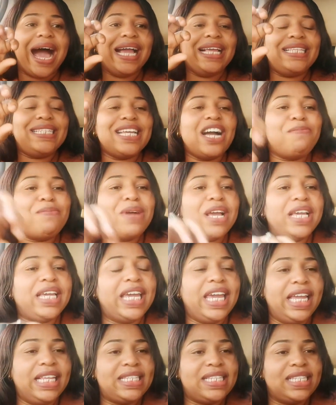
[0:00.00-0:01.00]
I tell my
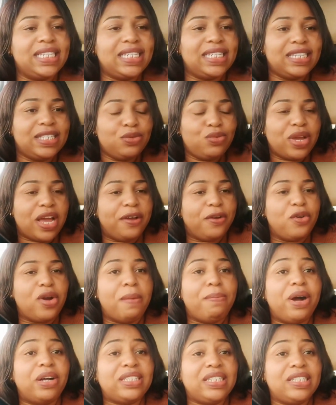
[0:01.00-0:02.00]
kids, this is the way I
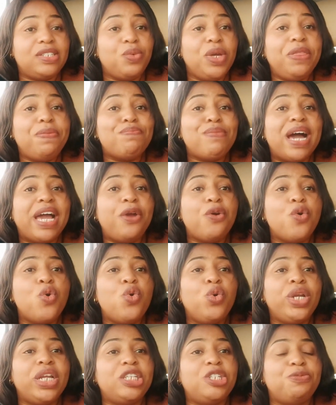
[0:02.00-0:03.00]
go about it with my
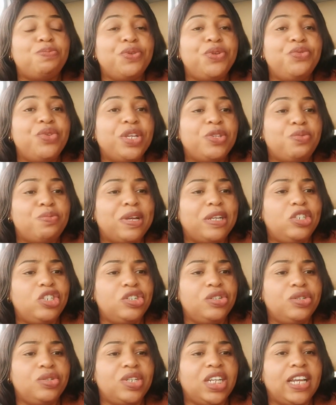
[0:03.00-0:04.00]
own experience with my
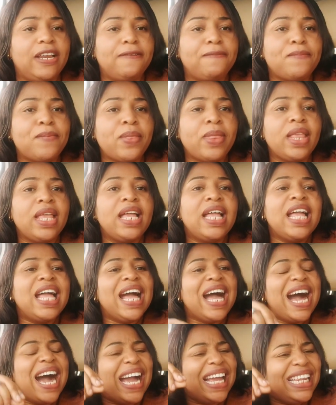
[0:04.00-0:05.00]
children.
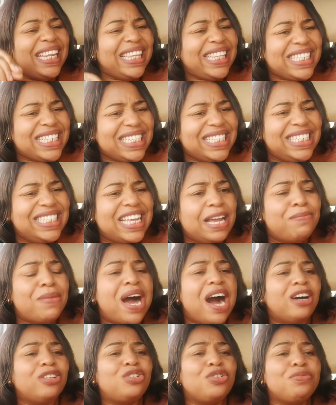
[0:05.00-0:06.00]
I teach
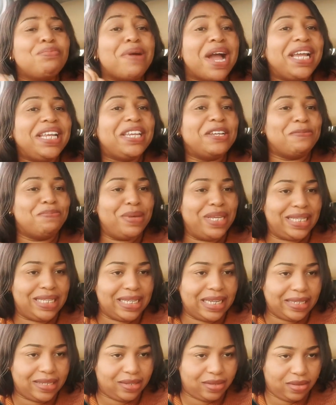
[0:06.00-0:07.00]
them how to mind their
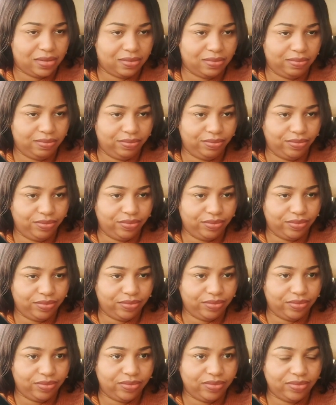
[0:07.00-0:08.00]
business.
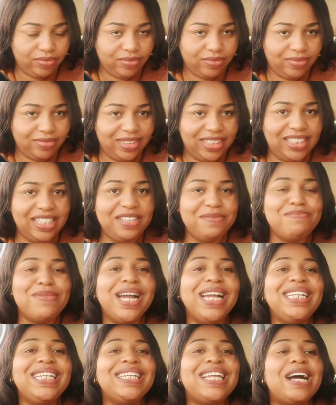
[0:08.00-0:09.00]
See,
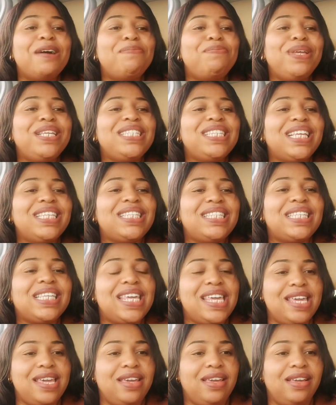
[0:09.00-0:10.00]
minding our business is
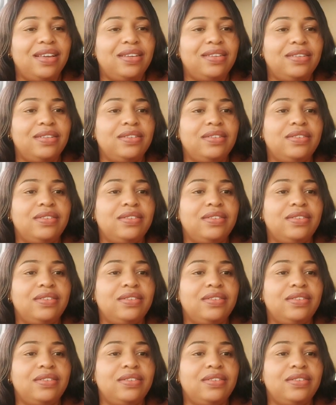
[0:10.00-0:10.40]
key.